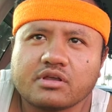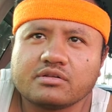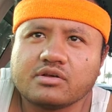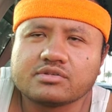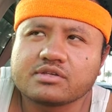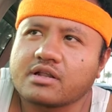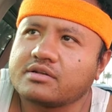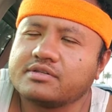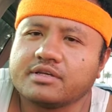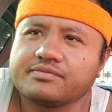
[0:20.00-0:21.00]
It looks kind
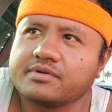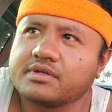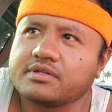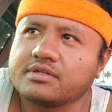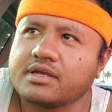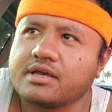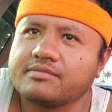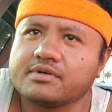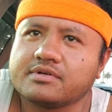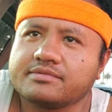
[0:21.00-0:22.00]
of different and they
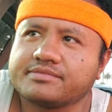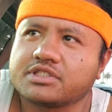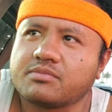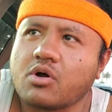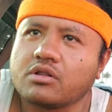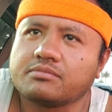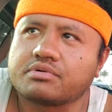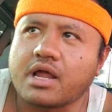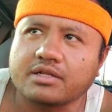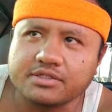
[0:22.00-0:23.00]
have a uh, smaller
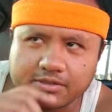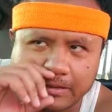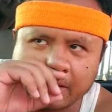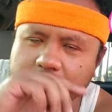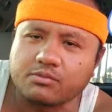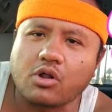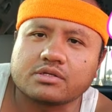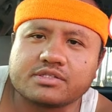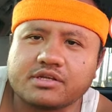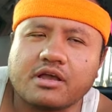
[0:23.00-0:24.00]
branches and
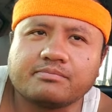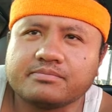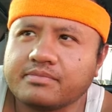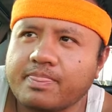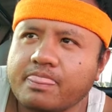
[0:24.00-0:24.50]
smaller stem